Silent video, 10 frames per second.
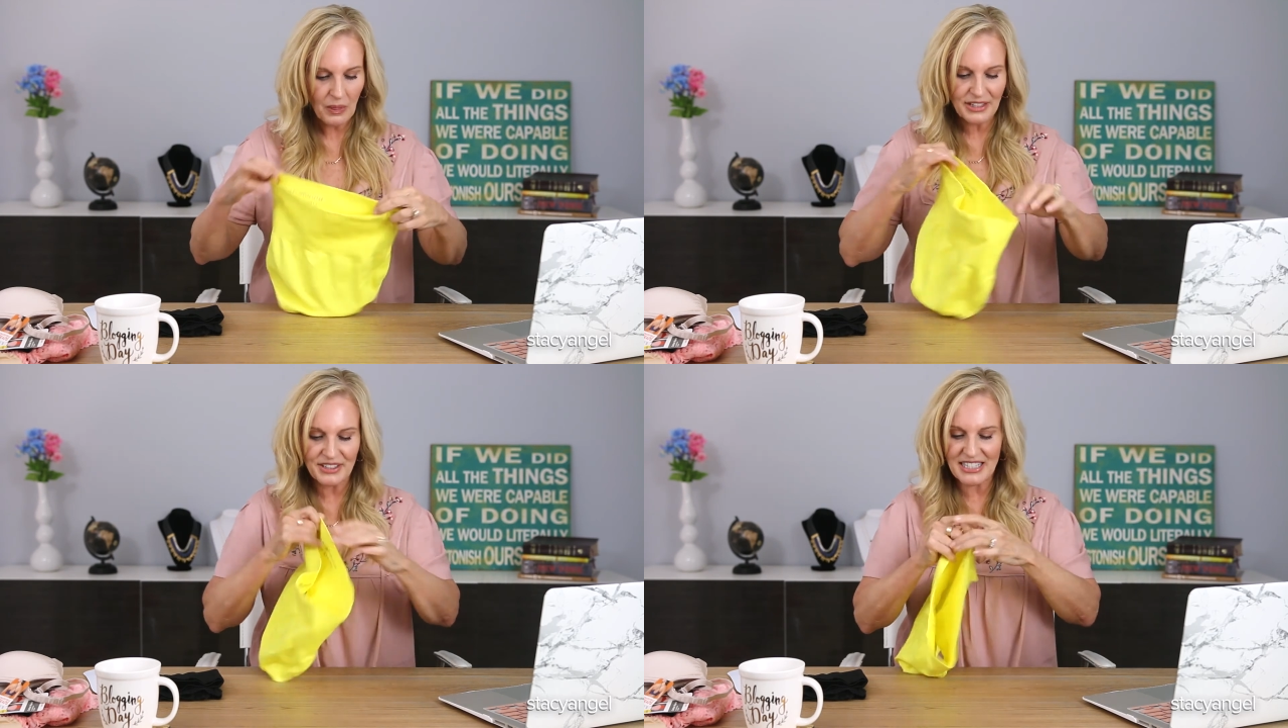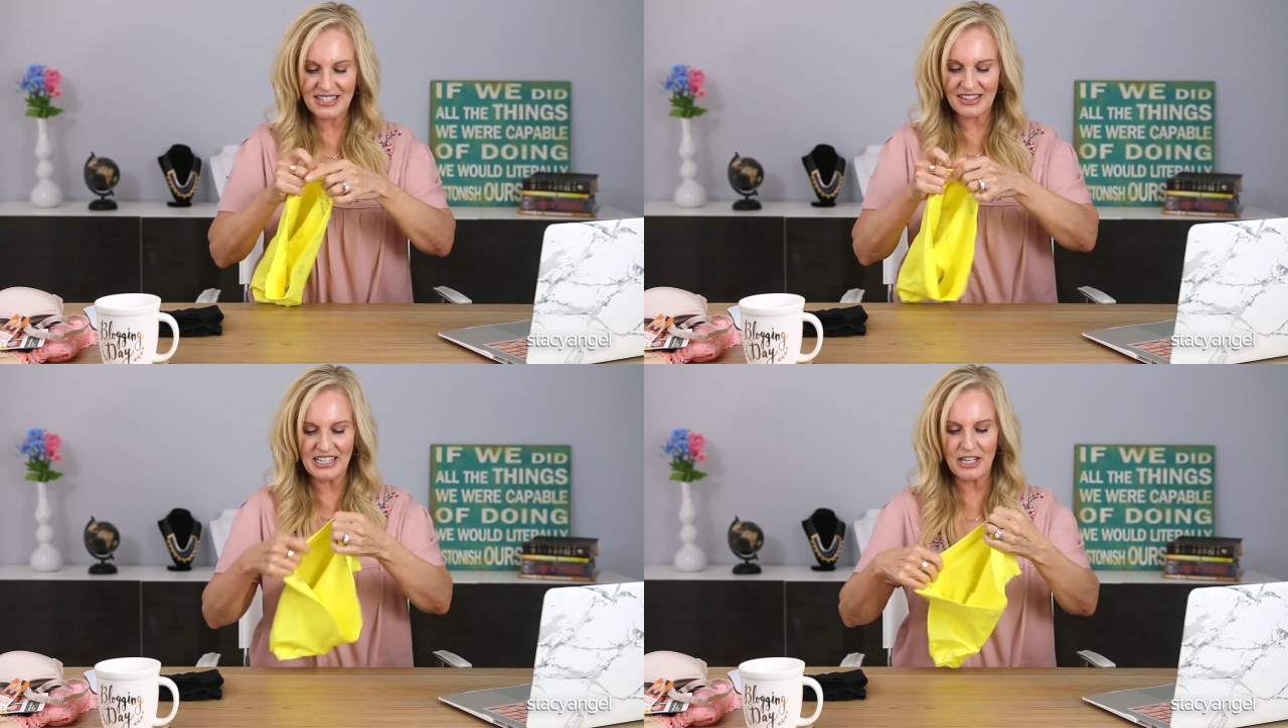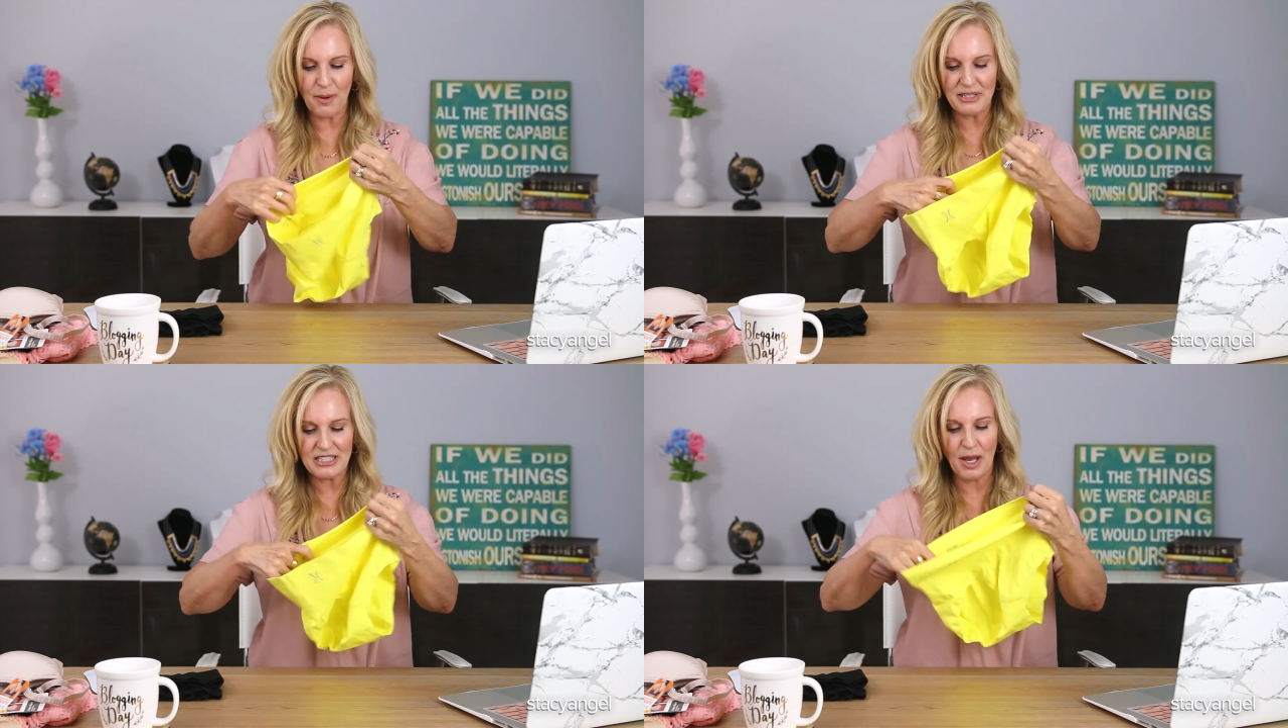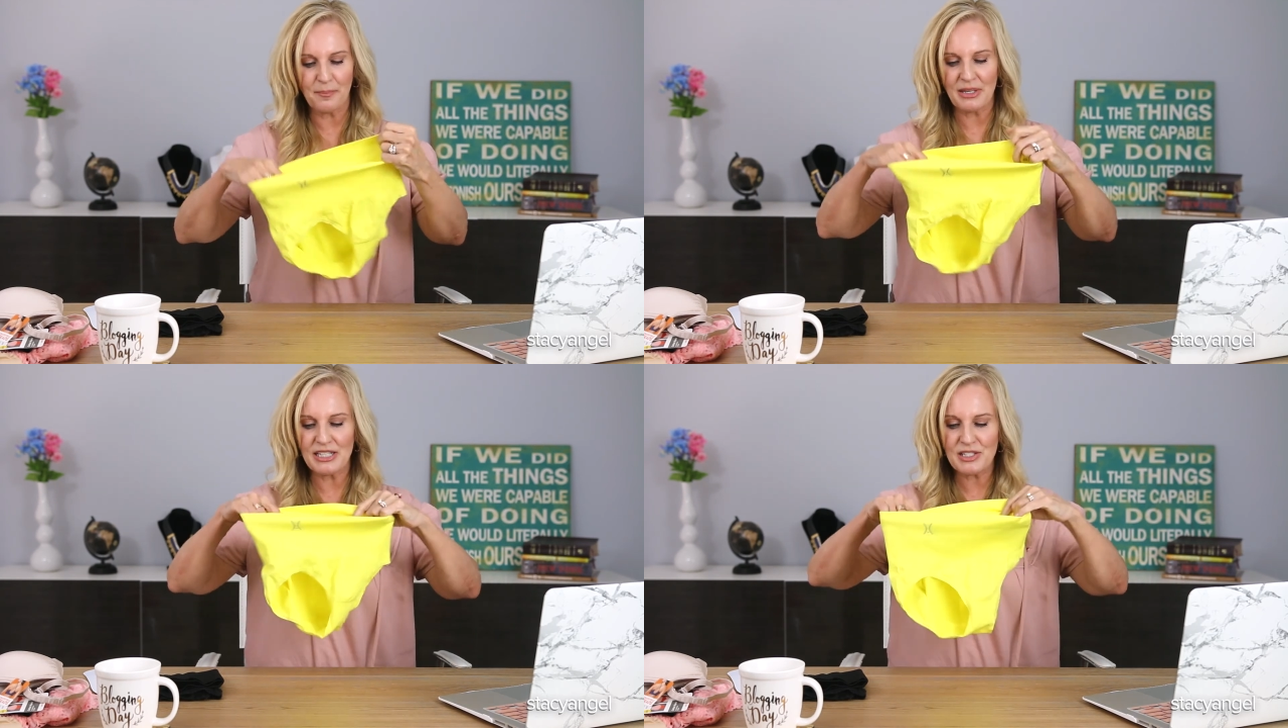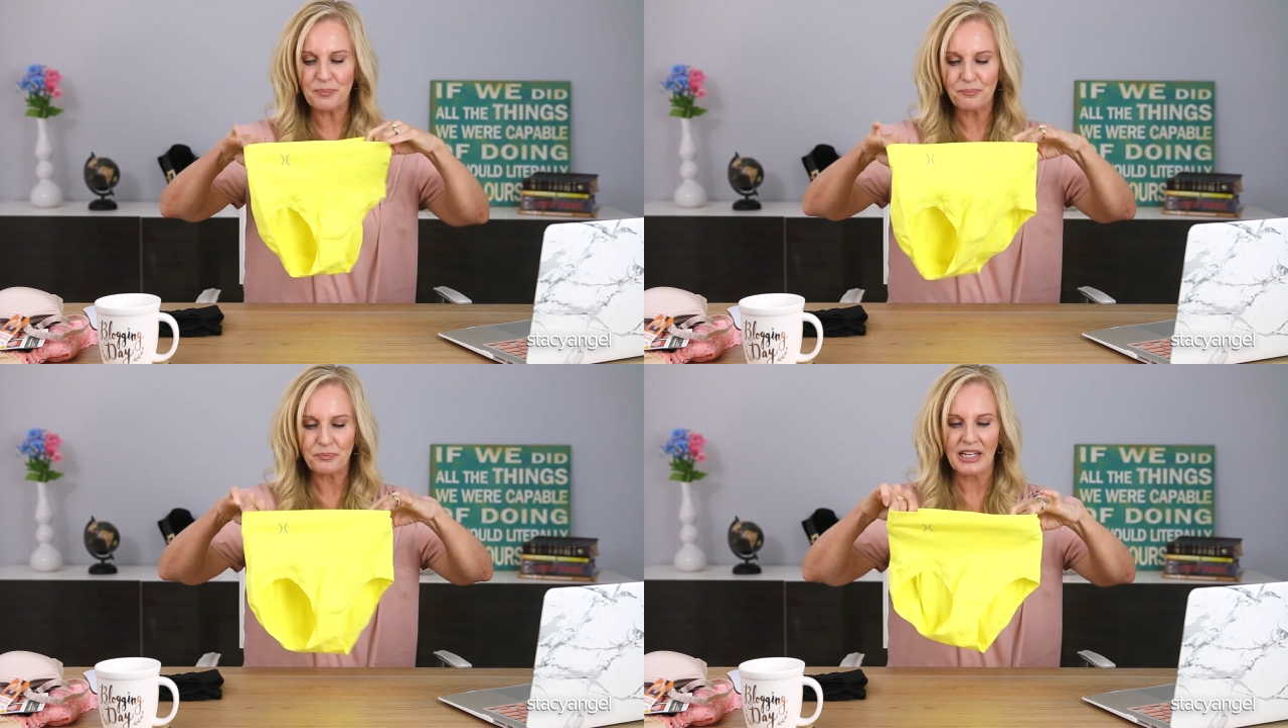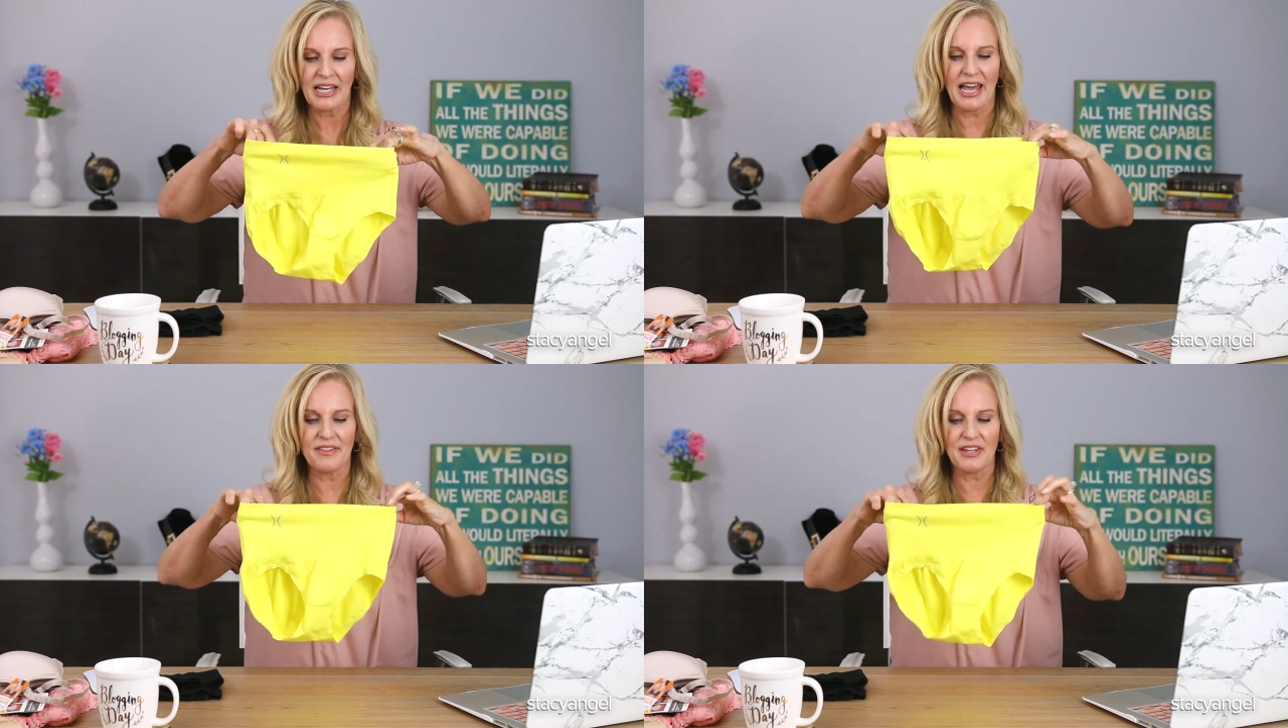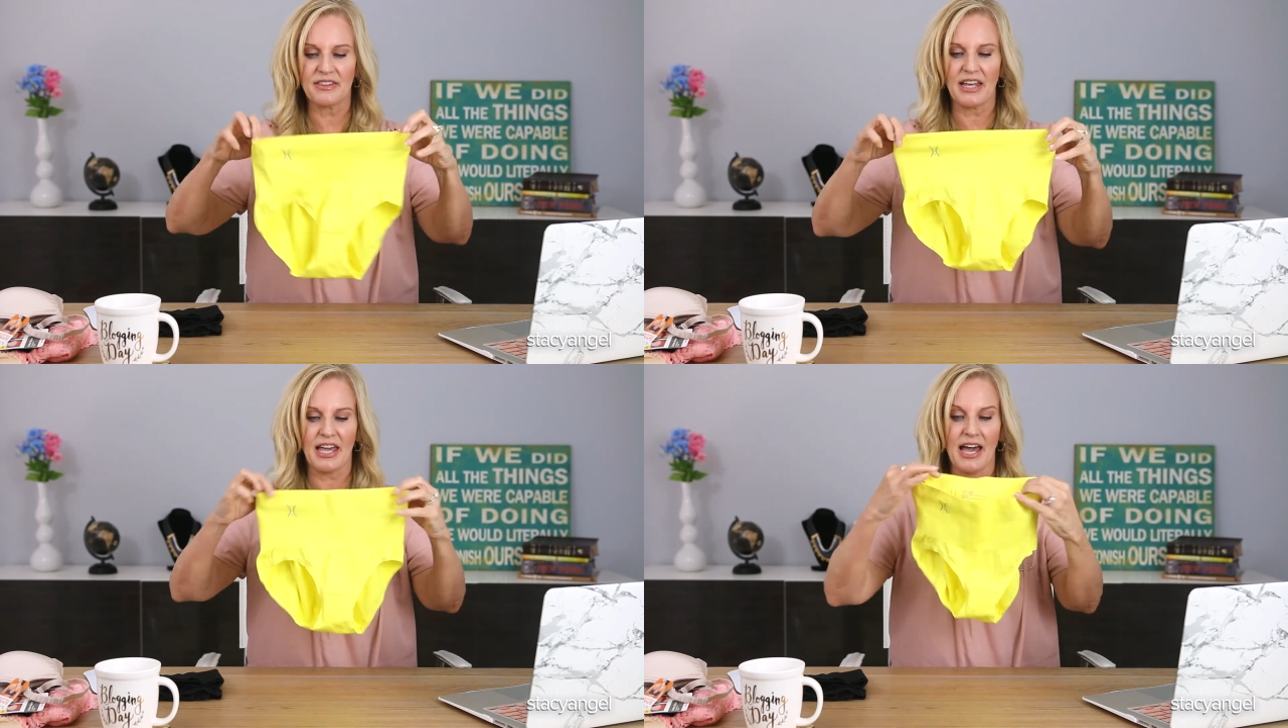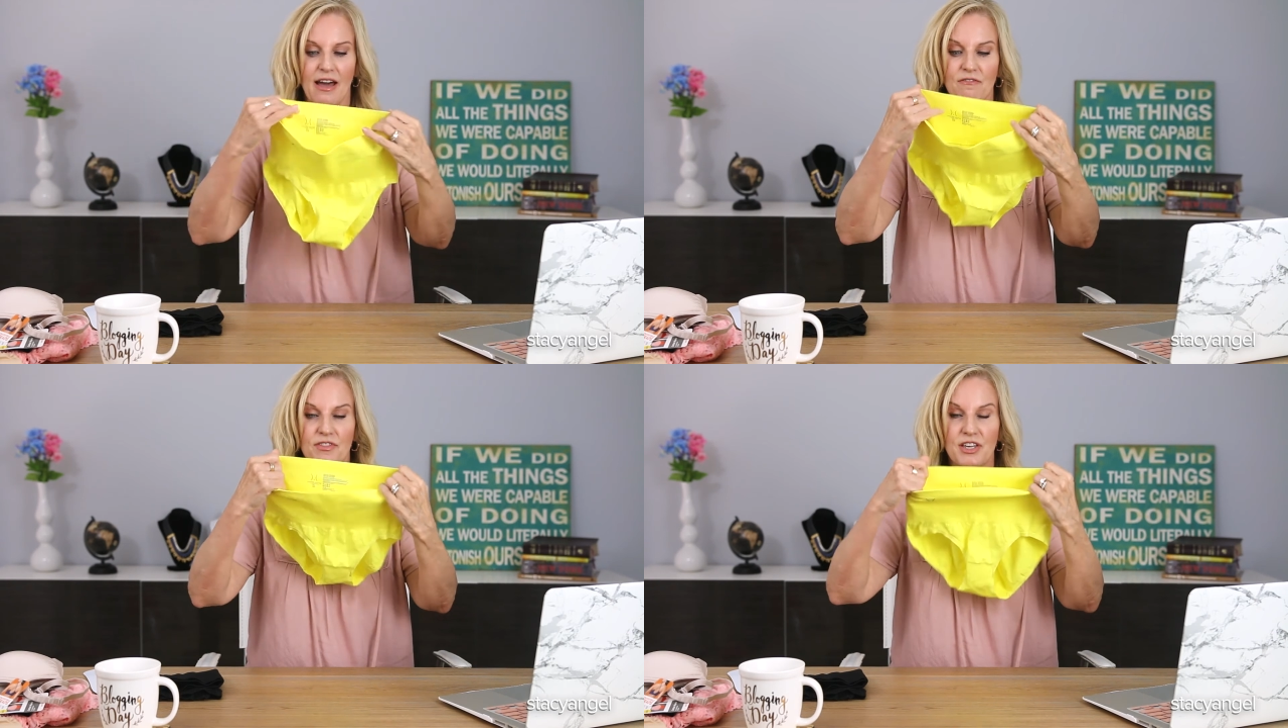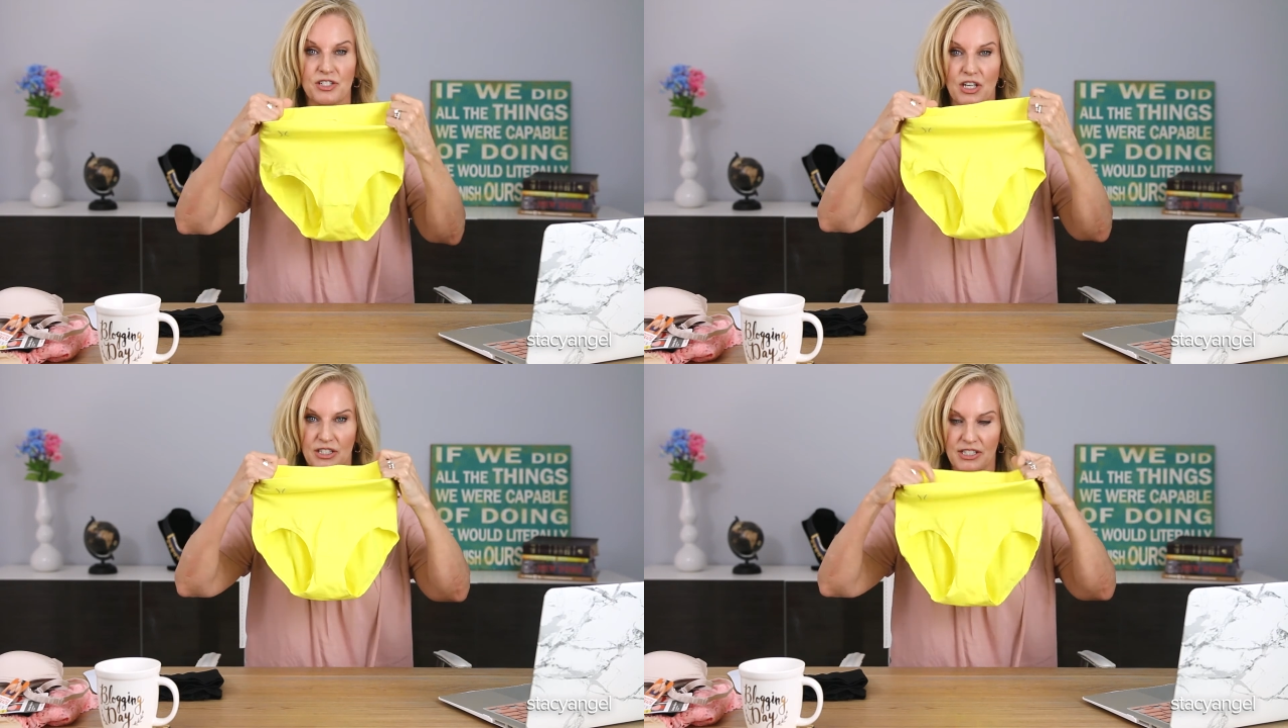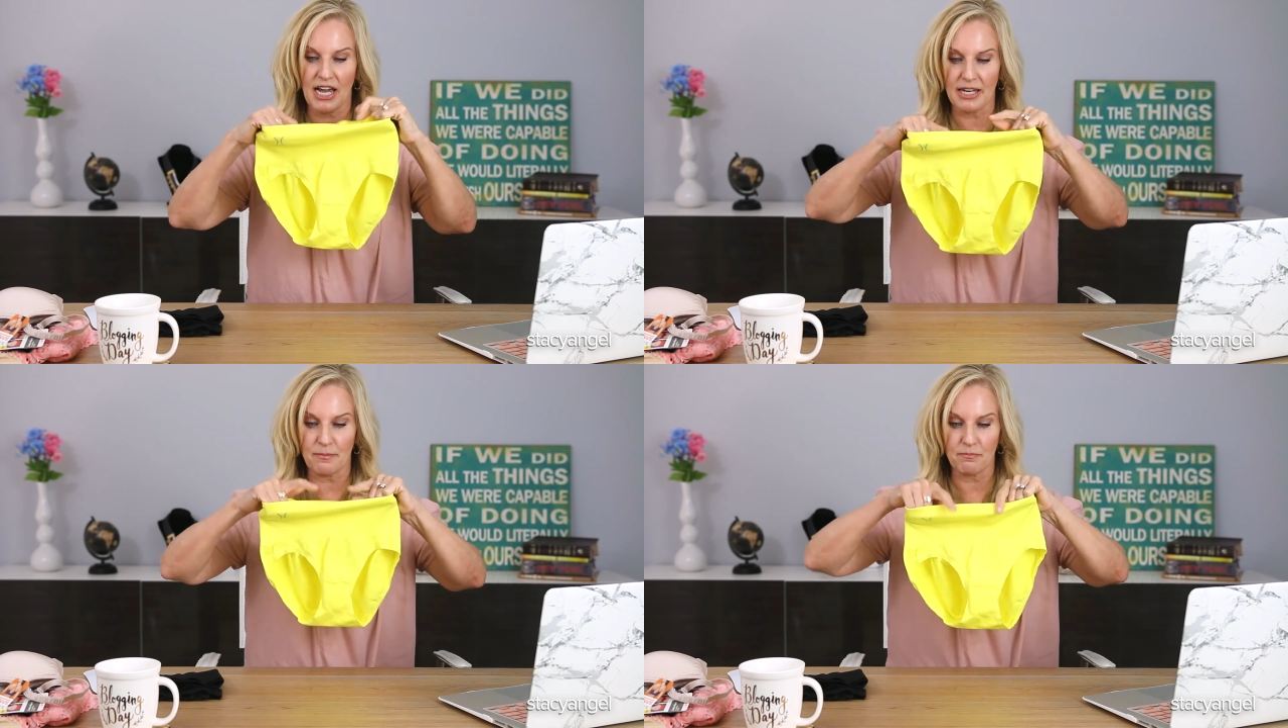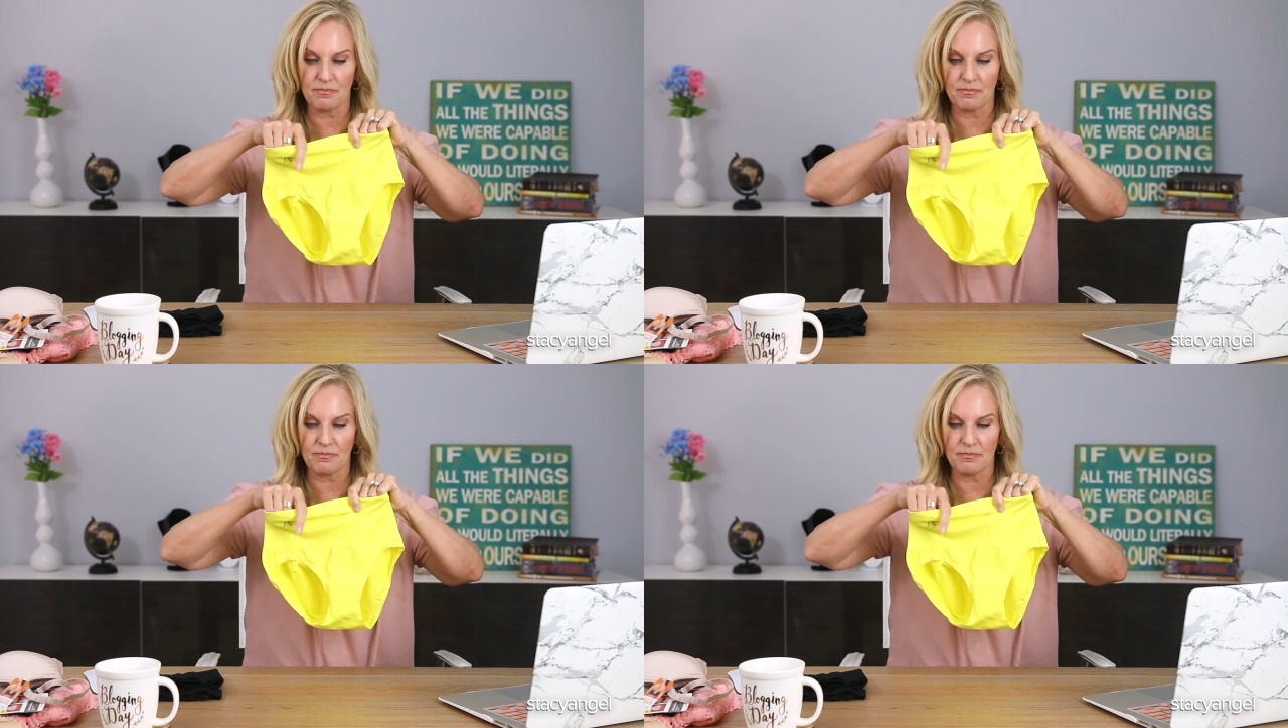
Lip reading: And these are the Yummy Tummies. And then they have this tight